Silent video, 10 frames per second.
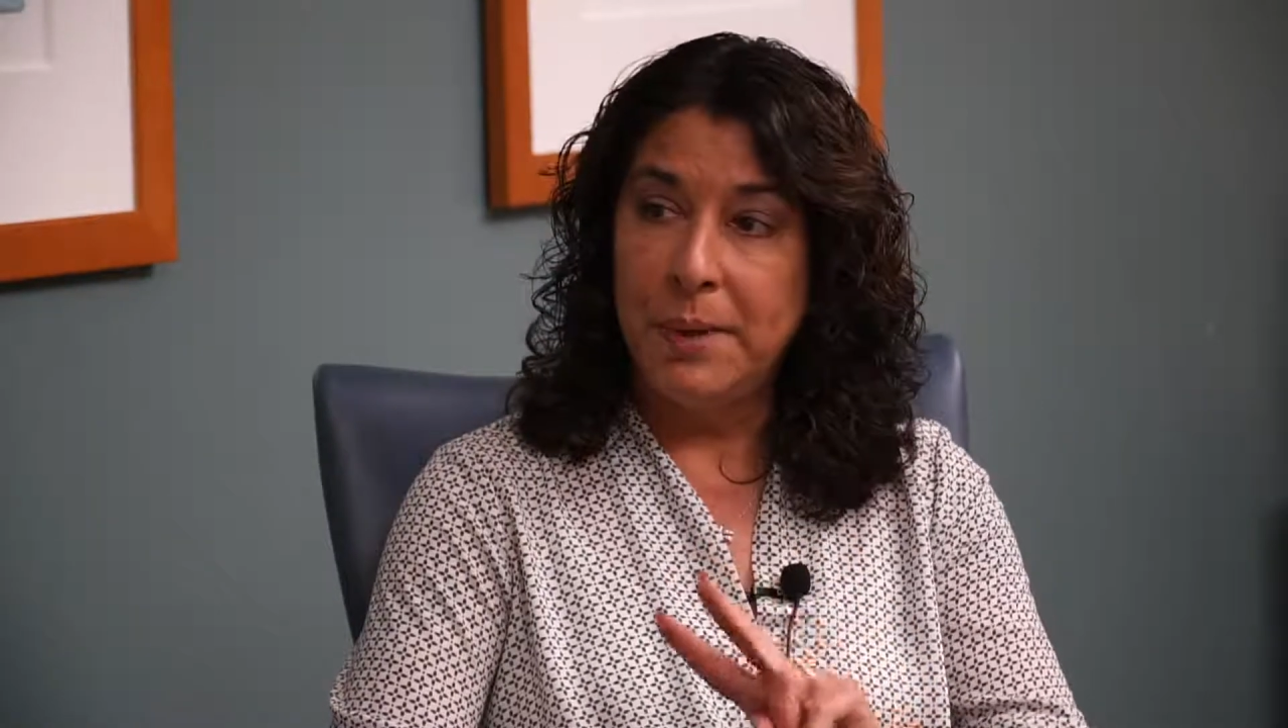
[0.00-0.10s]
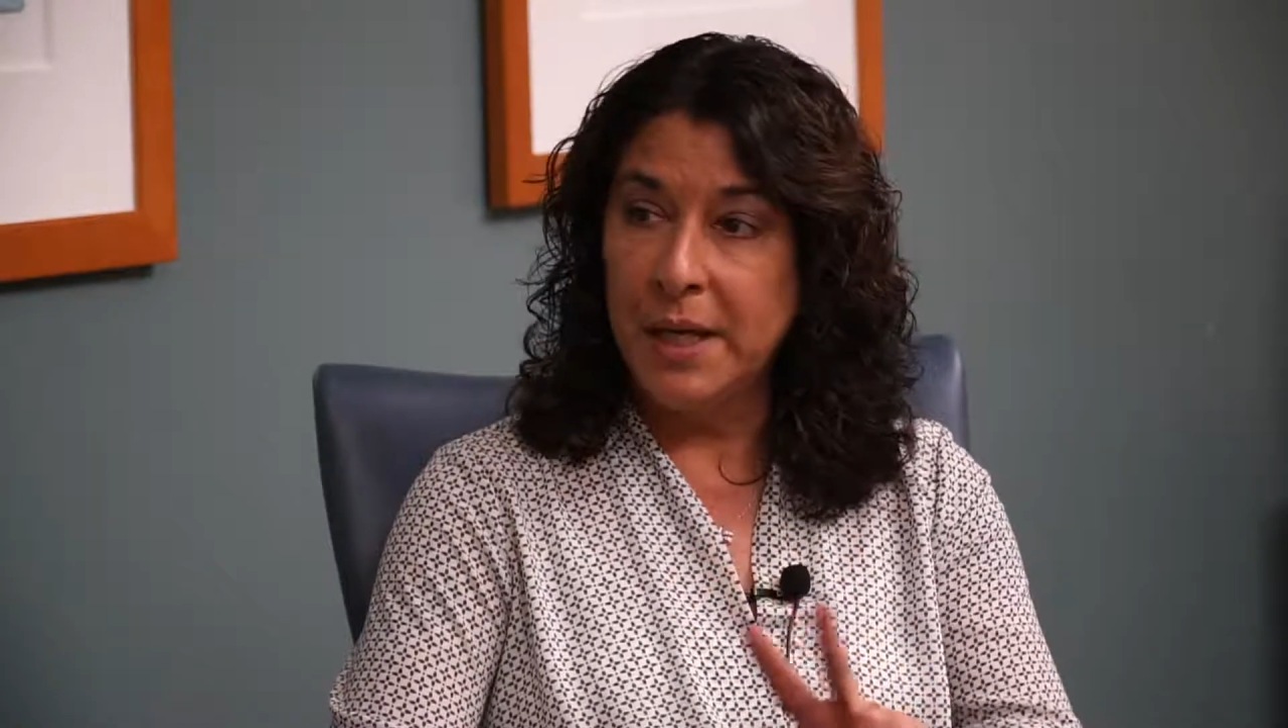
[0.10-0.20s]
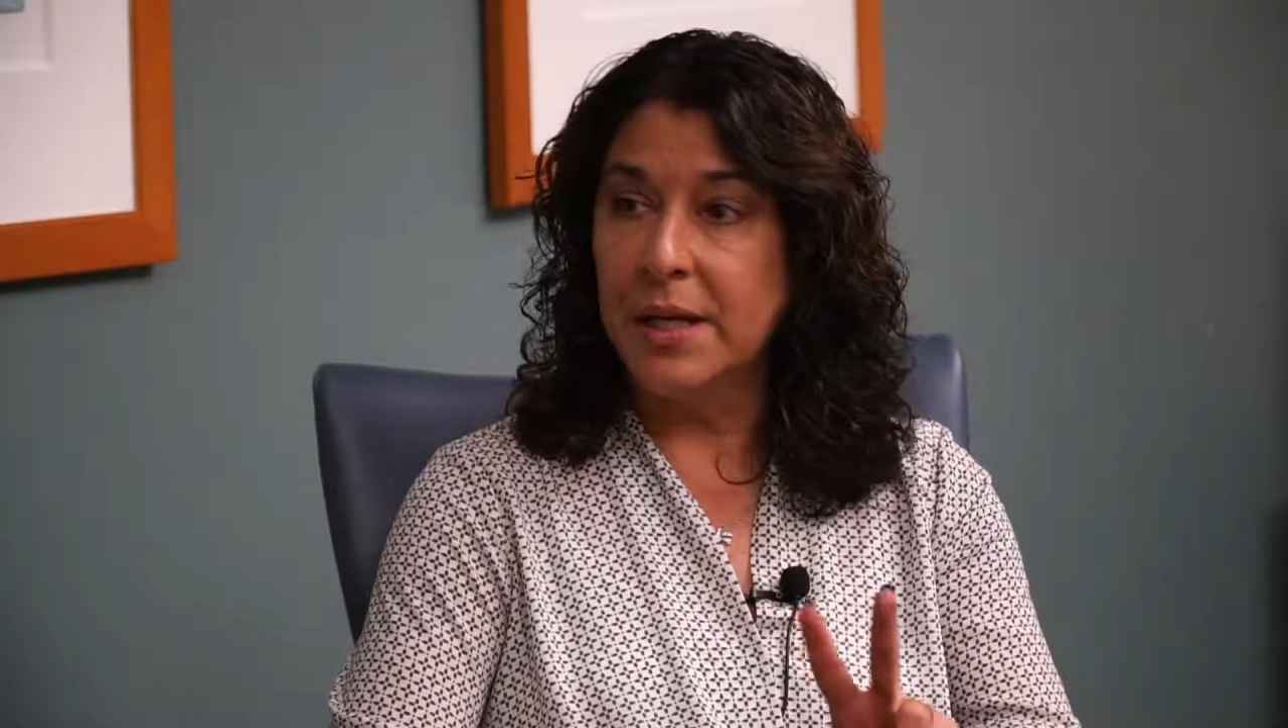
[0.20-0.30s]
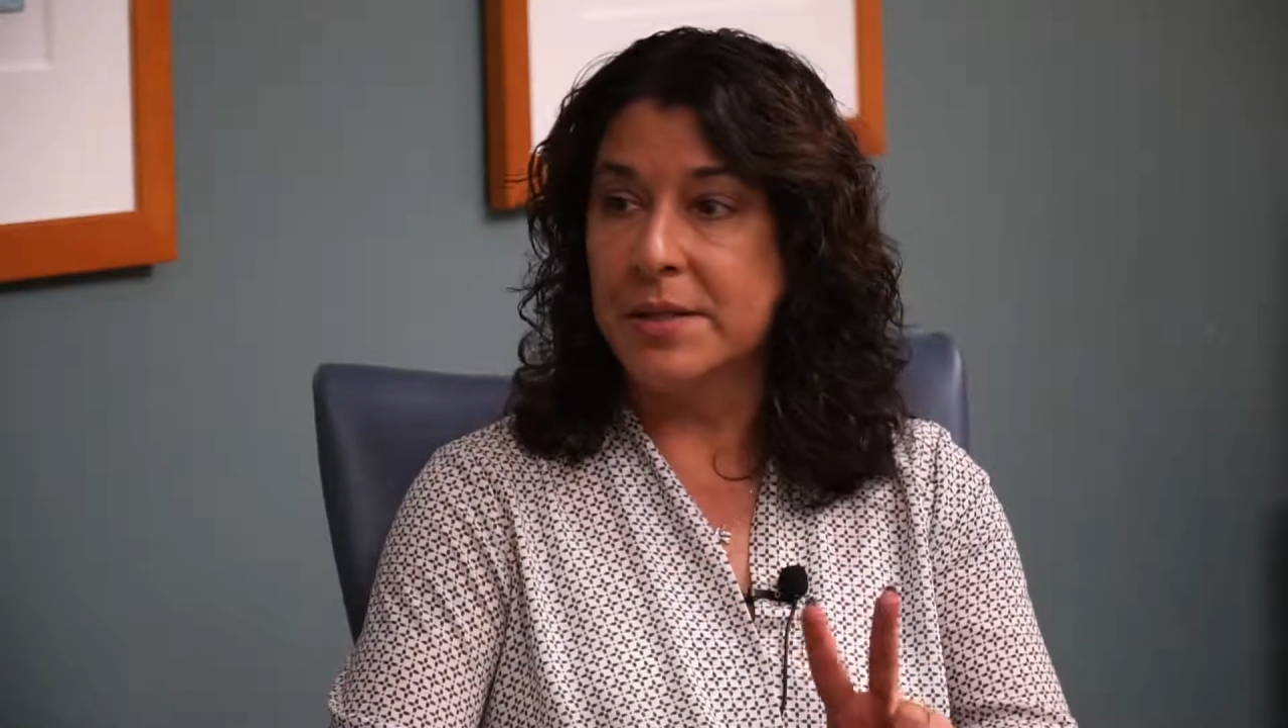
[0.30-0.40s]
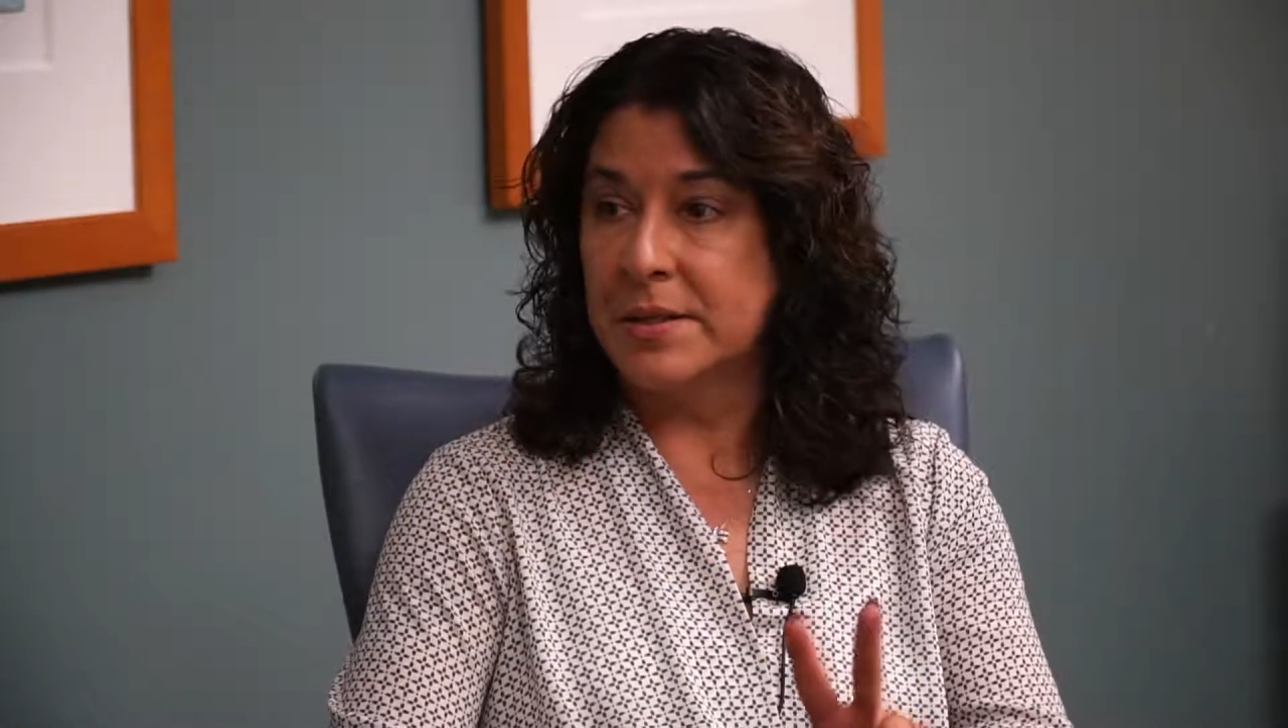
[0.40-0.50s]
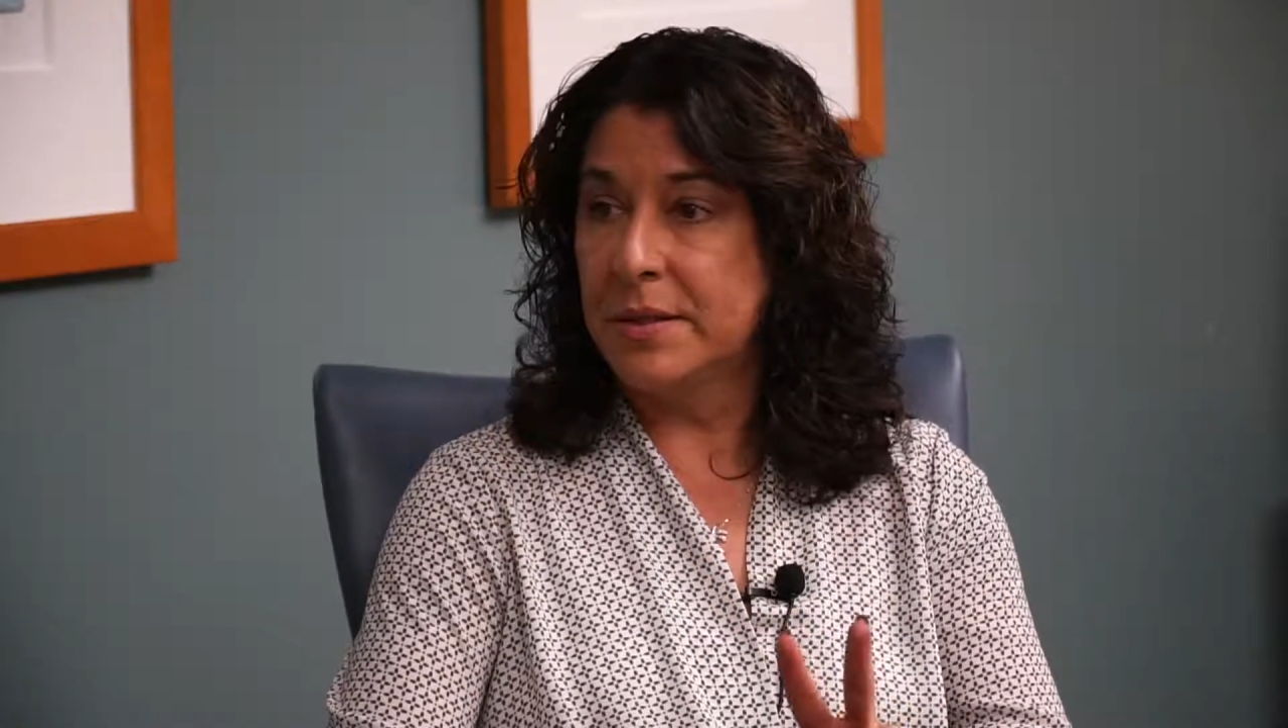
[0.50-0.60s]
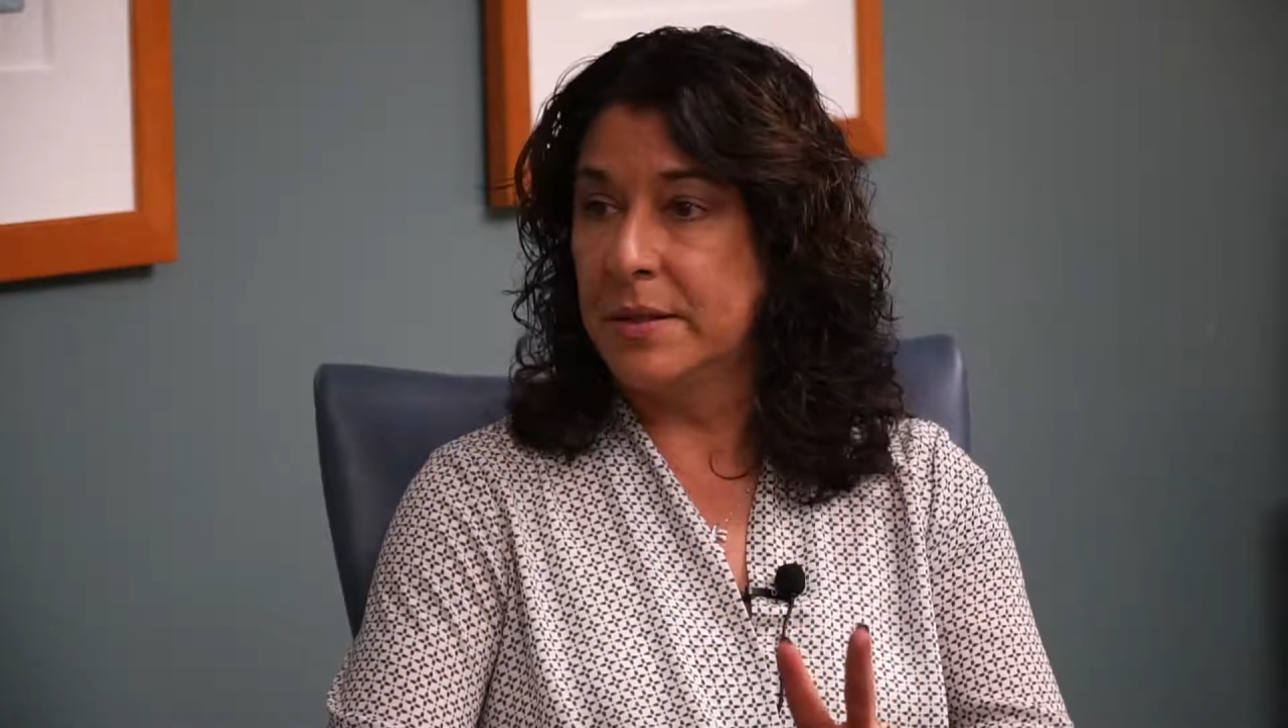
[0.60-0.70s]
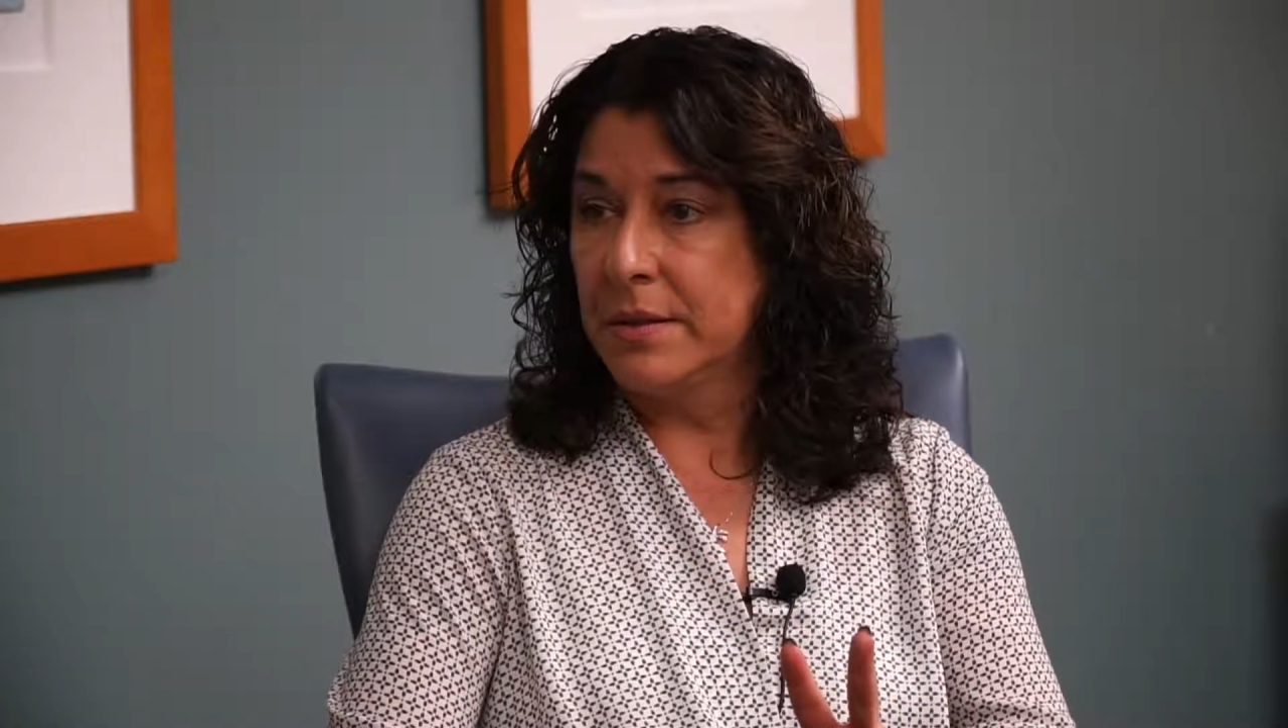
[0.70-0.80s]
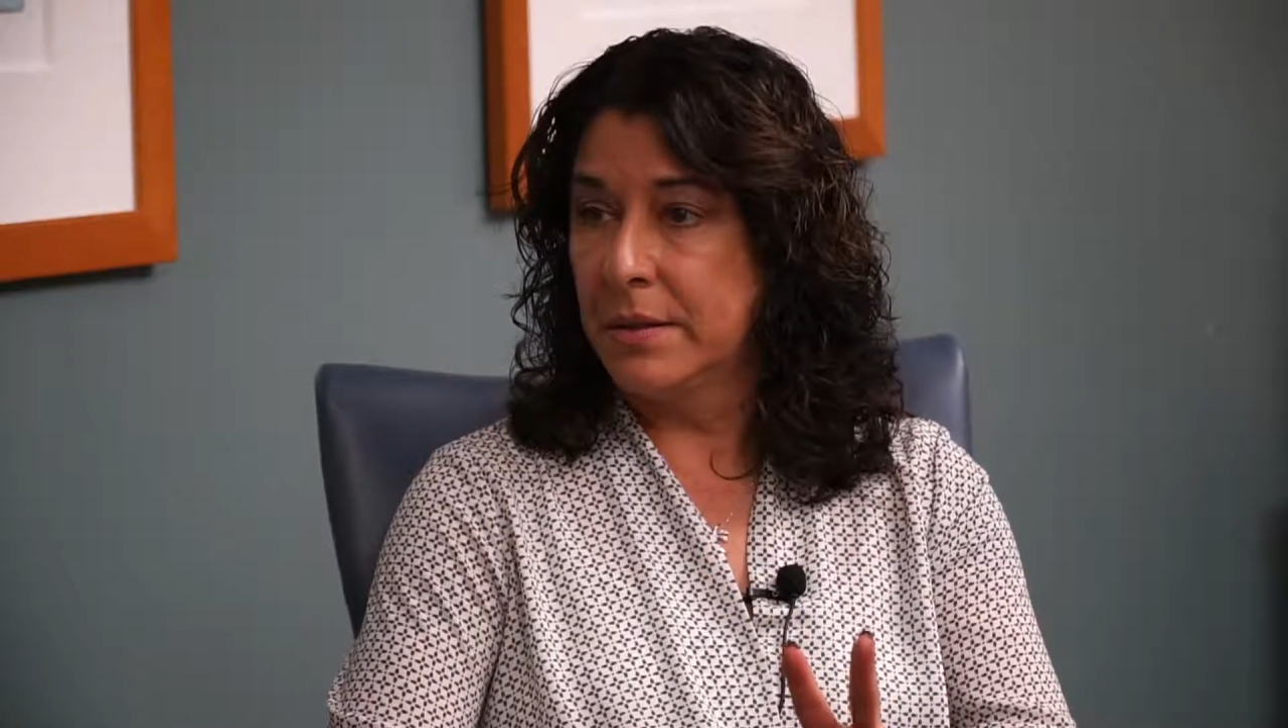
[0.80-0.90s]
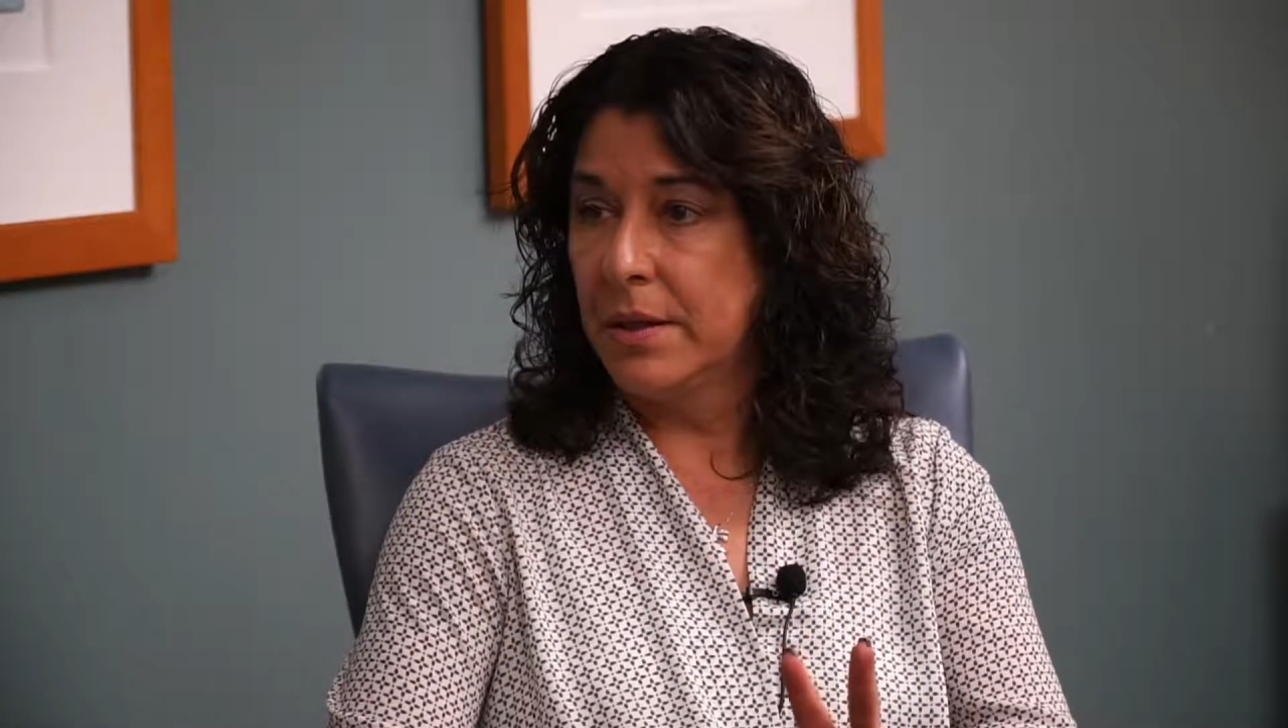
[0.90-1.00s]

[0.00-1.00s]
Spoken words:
biggest